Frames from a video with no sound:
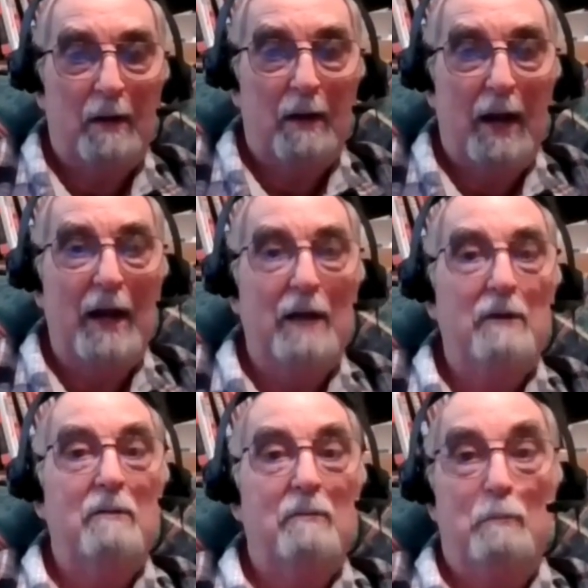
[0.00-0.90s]
And
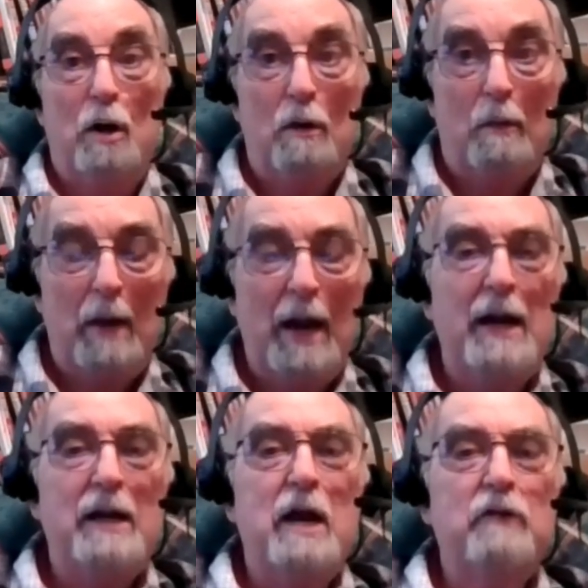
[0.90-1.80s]
boom, and
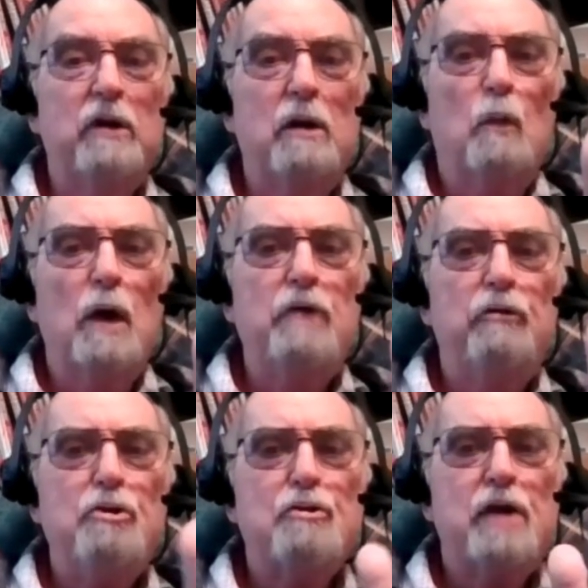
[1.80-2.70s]
it does it in ways
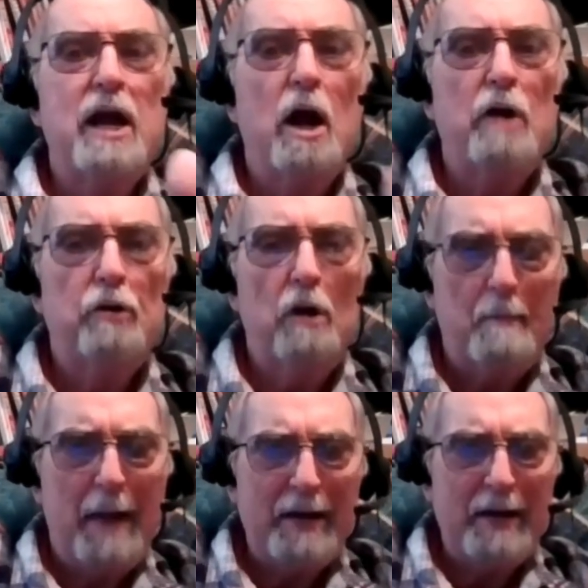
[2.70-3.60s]
that you cannot do it
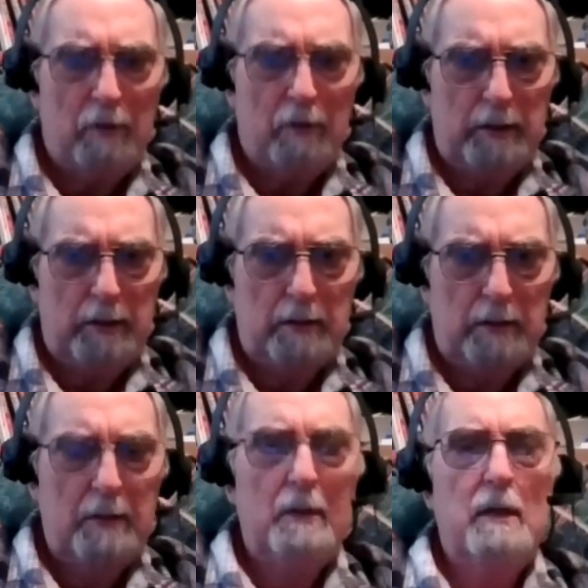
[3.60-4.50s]
manually.
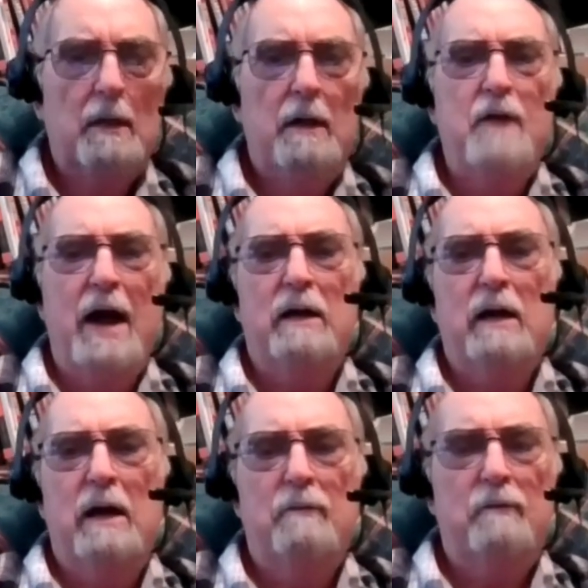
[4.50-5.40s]
In fact,
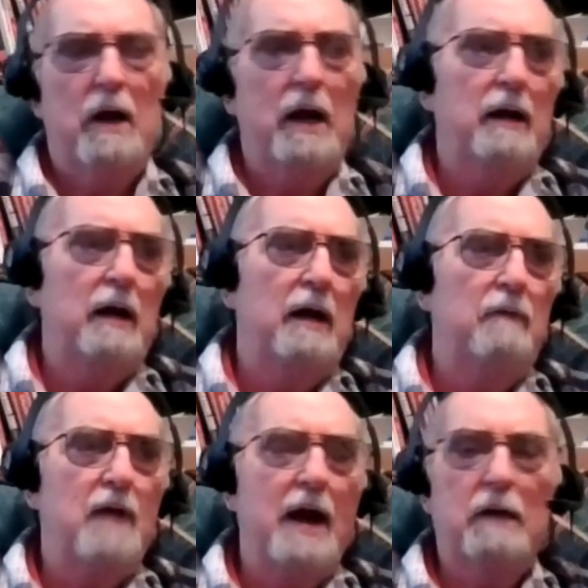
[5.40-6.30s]
and in
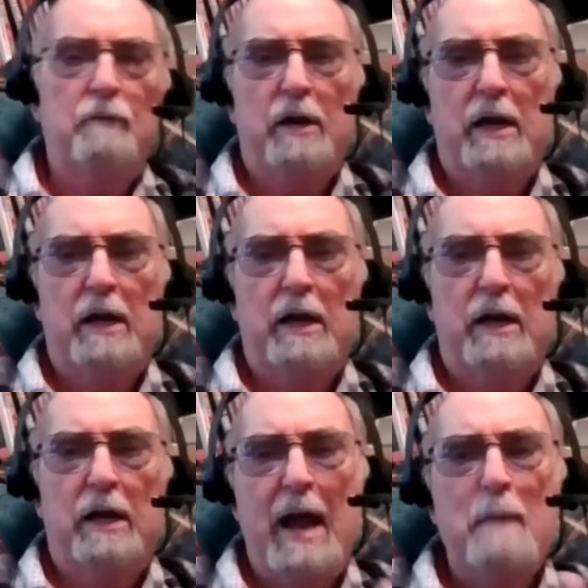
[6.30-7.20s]
fact, if it
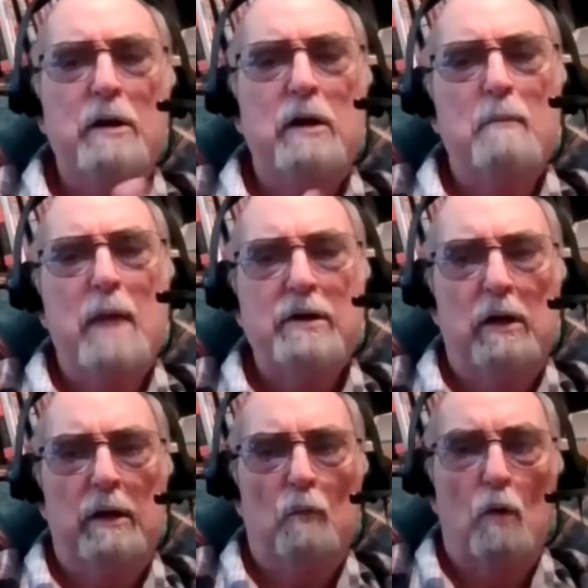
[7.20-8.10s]
can be done
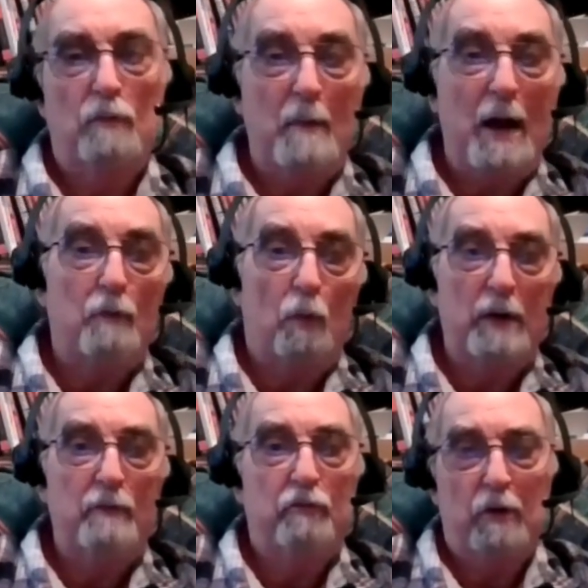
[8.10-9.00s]
manually, Wolfram Alpha will
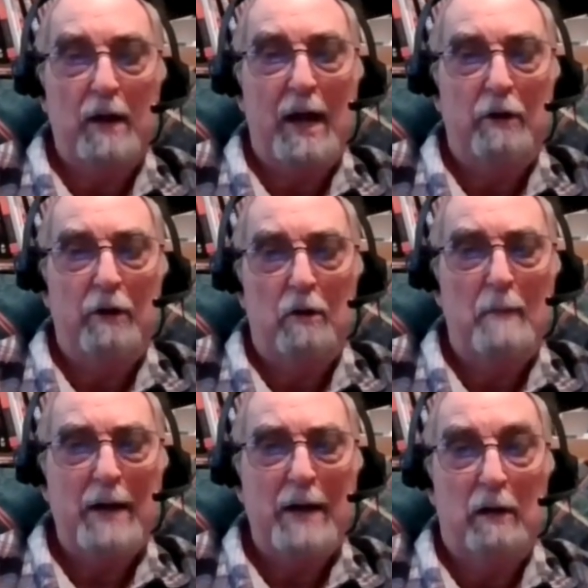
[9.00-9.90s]
even show you how to do it
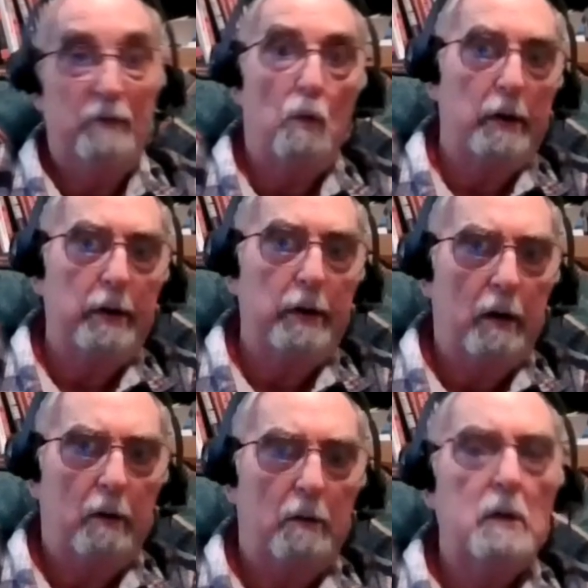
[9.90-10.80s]
manually if you want to know.